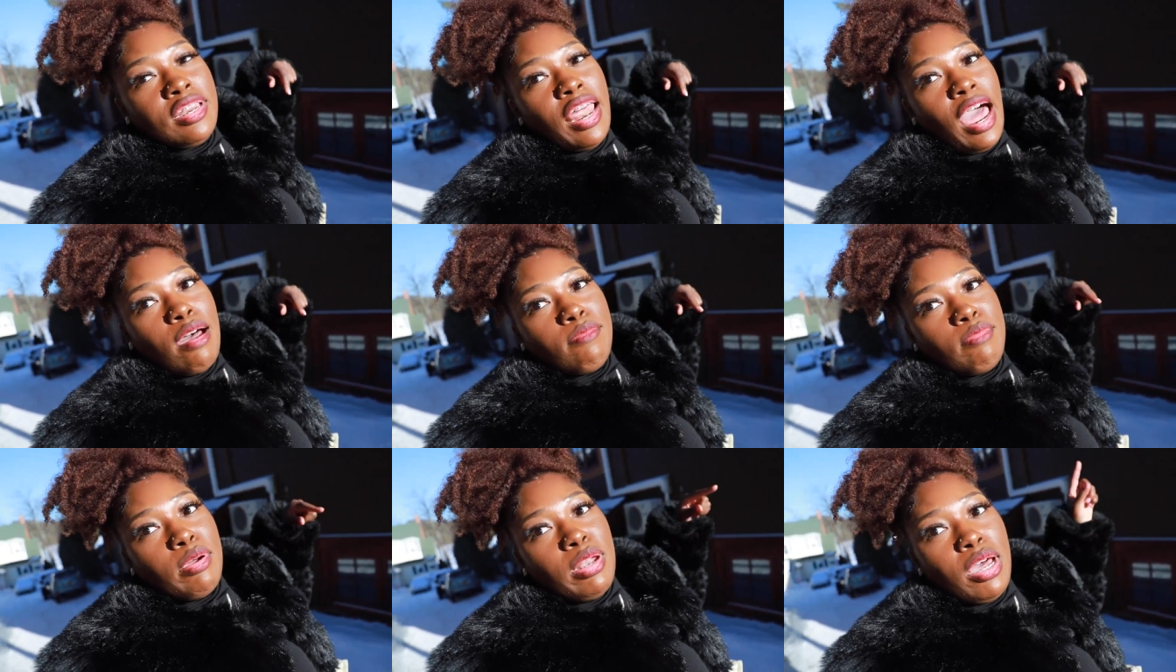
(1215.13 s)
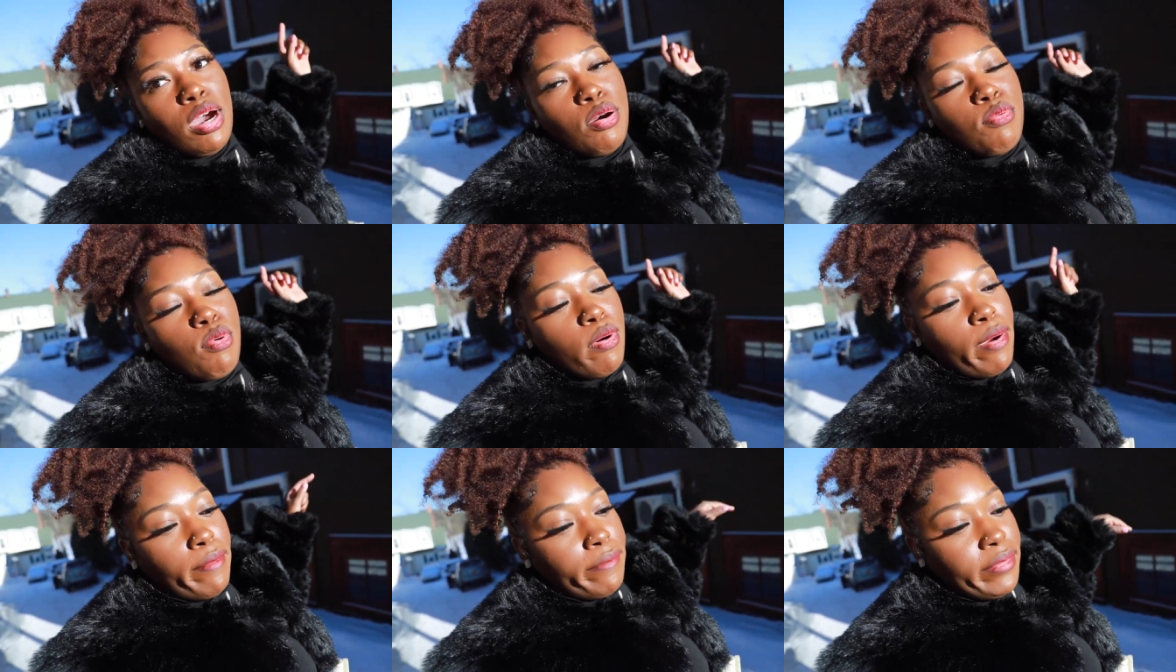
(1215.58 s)
down
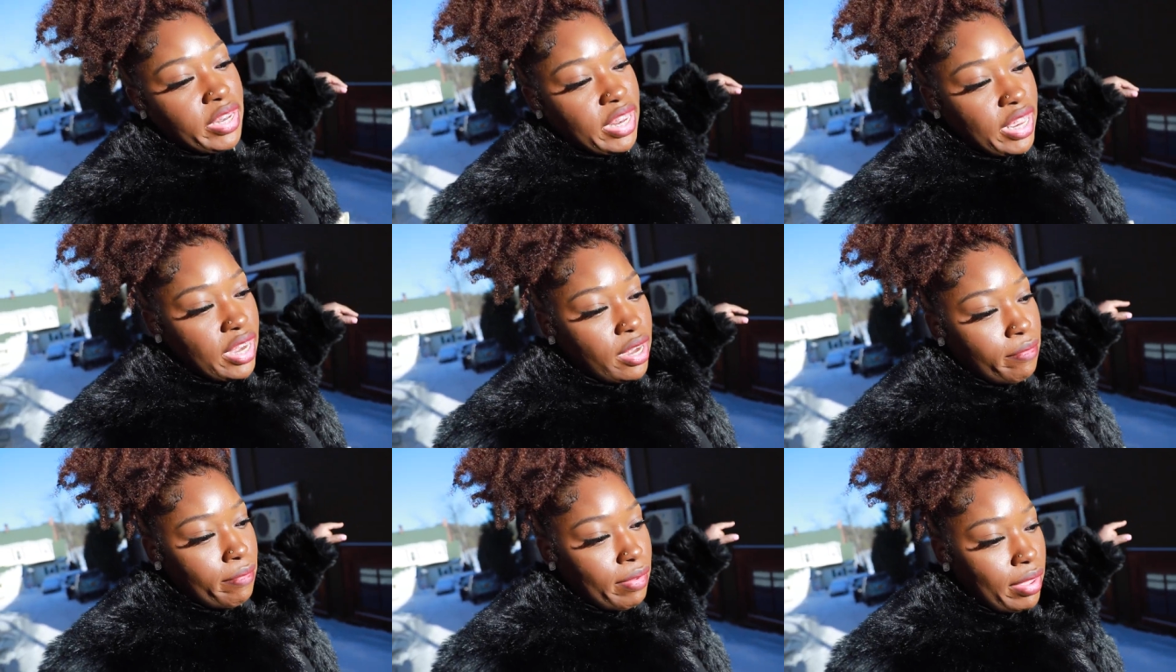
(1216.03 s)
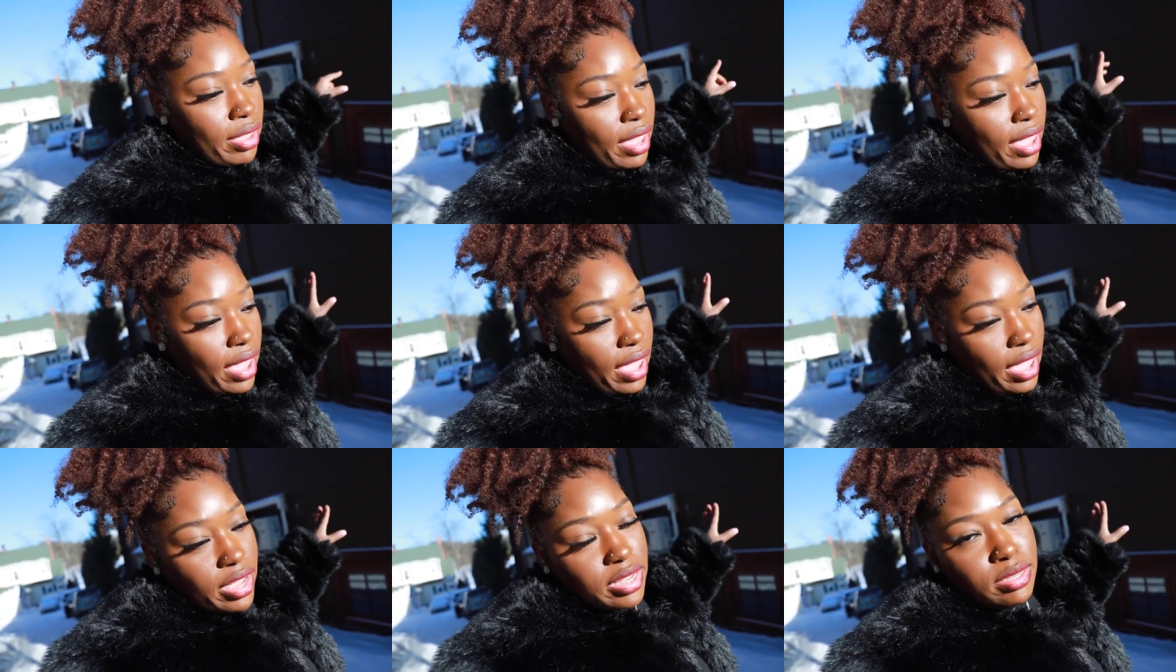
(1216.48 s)
below, but what we did it
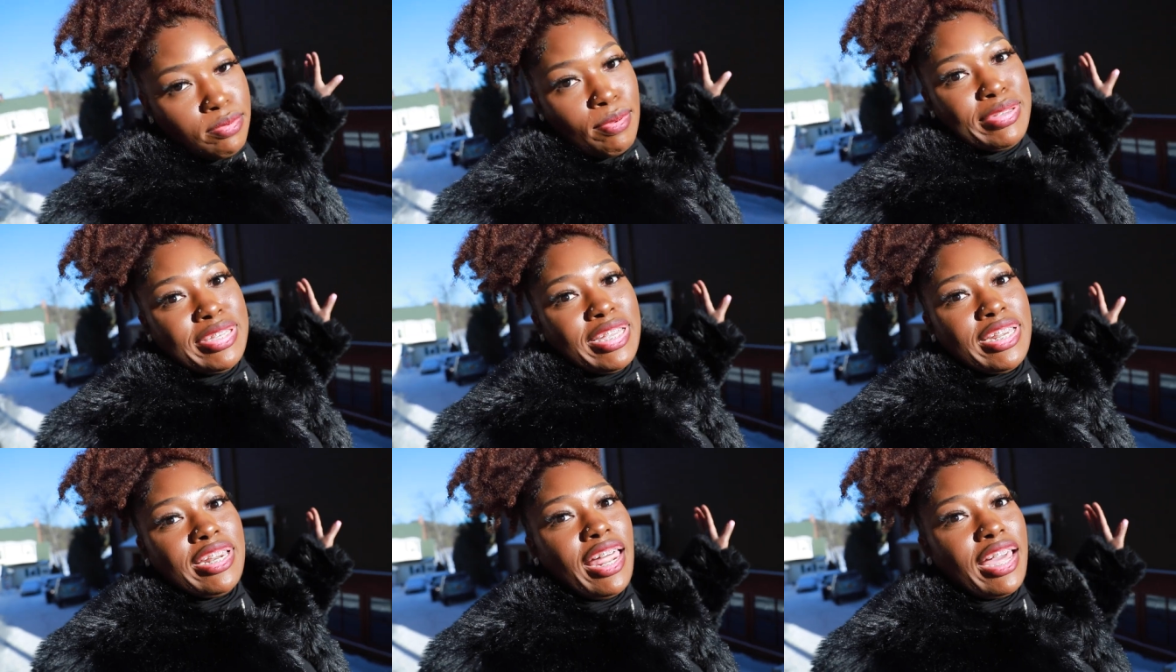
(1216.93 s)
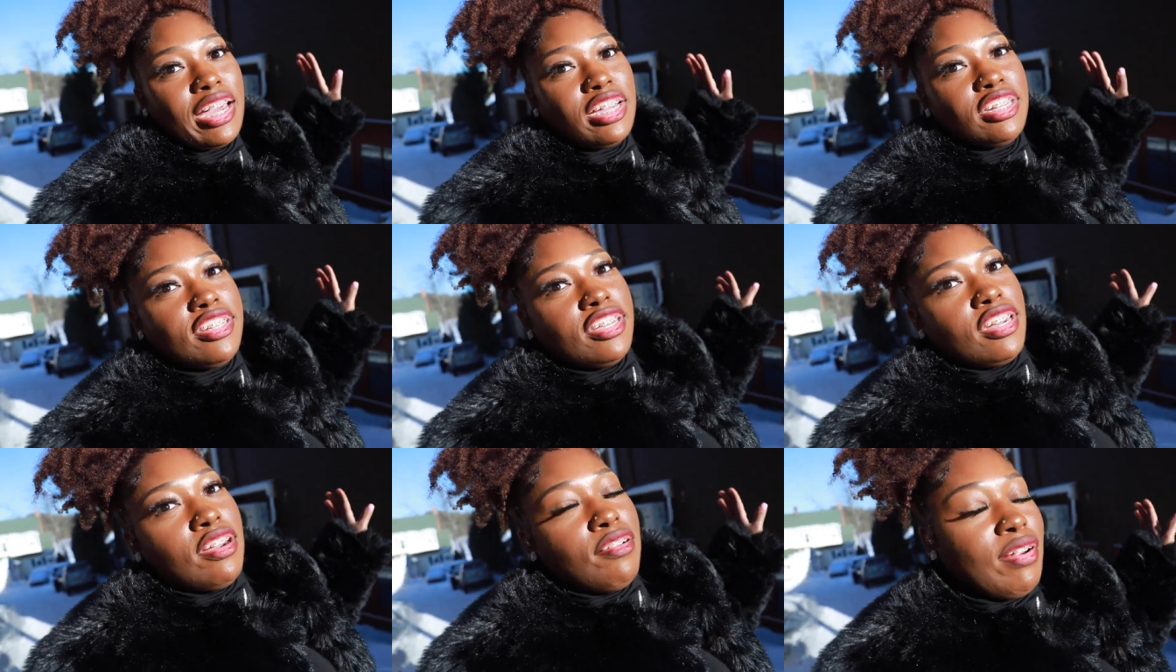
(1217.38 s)
at is basically like
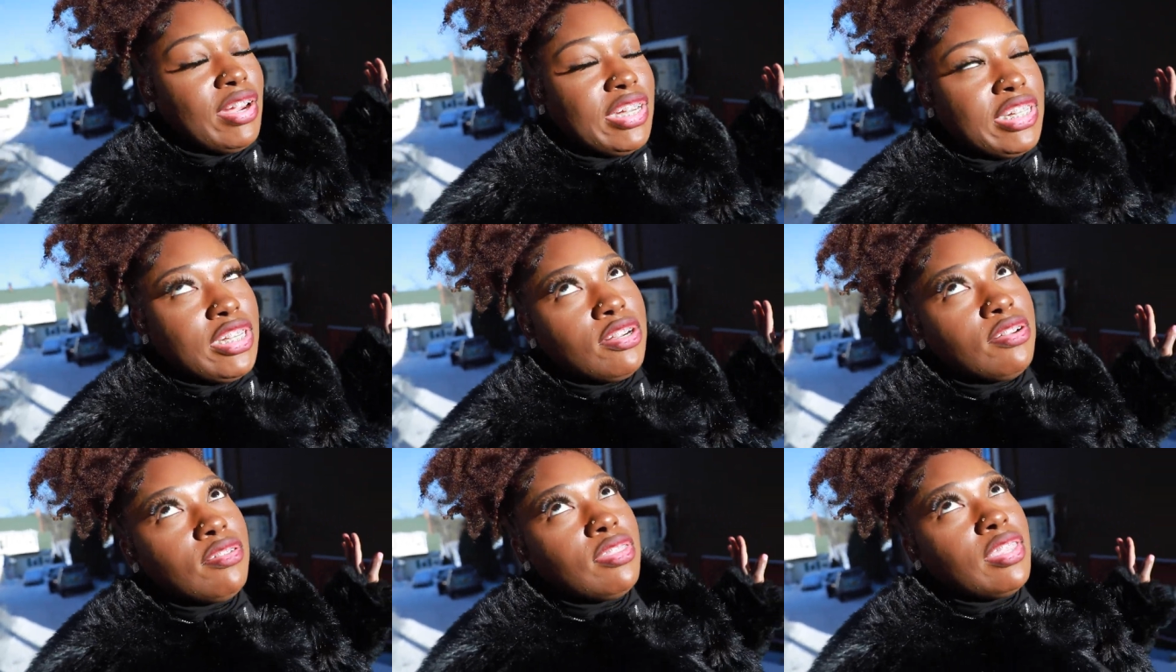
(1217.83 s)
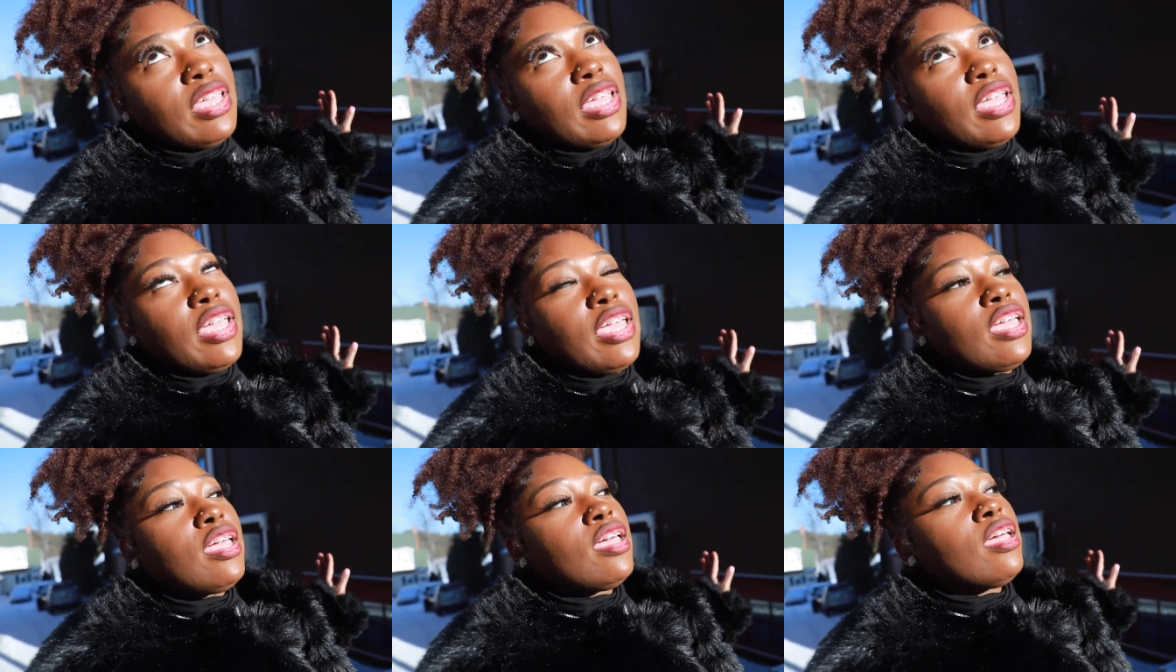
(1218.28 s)
a generational
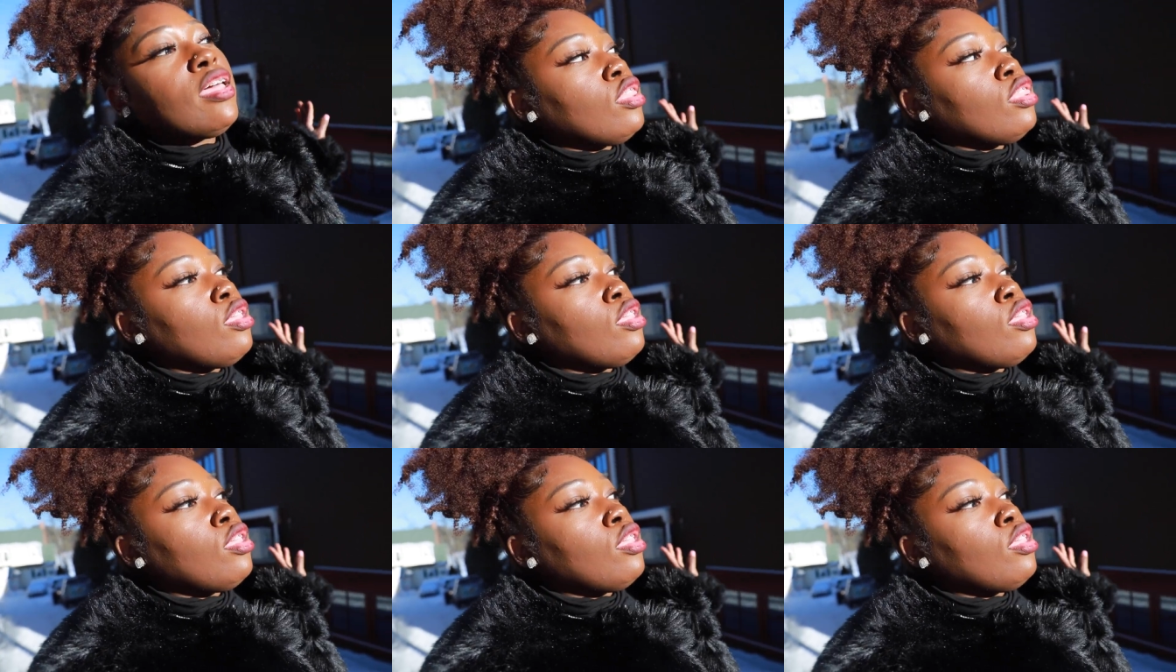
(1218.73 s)
thing.